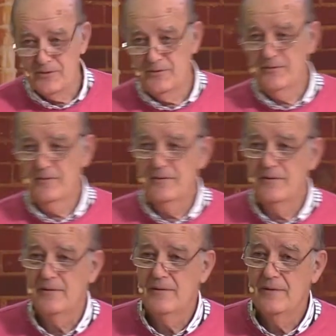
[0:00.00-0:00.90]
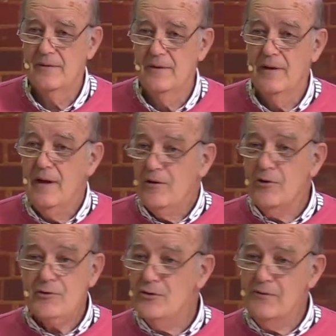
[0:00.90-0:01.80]
you.
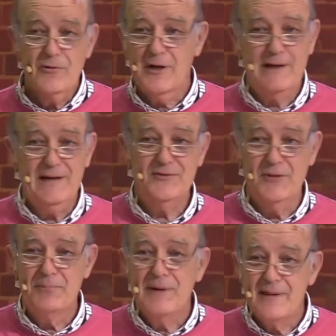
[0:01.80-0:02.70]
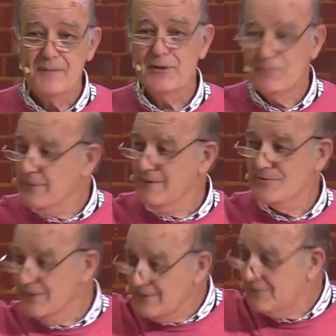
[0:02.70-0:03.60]
Not you've got against your brother, but your
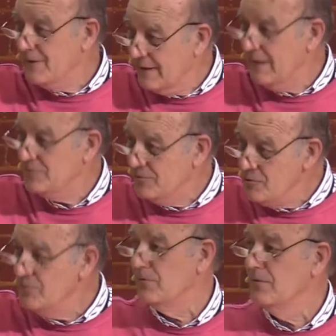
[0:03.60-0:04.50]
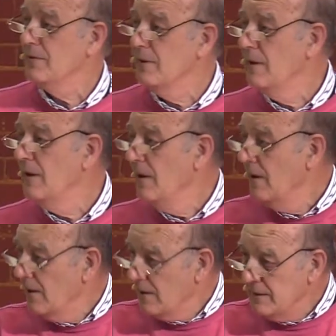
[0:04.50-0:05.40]
brother's against you.
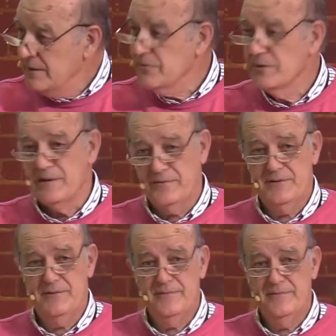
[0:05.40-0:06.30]
Leave your gift.